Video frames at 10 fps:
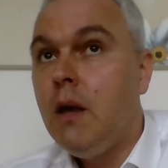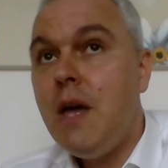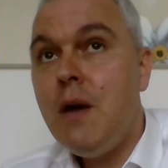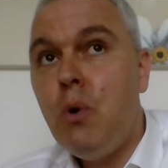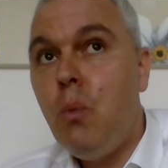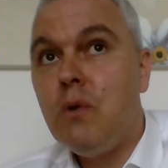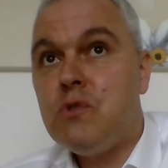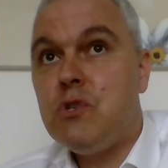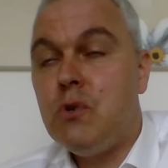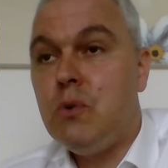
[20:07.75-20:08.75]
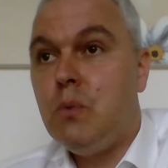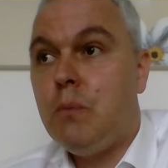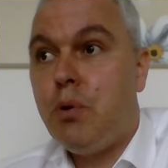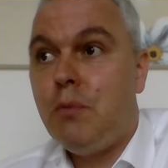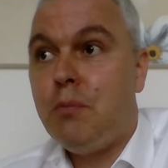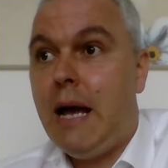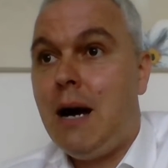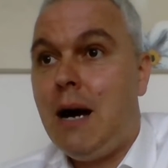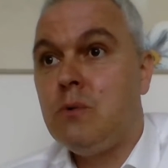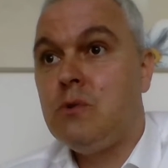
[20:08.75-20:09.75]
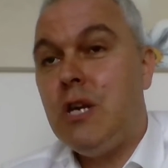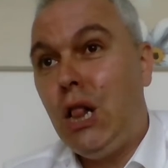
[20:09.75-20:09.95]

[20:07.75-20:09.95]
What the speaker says: they will want to probably house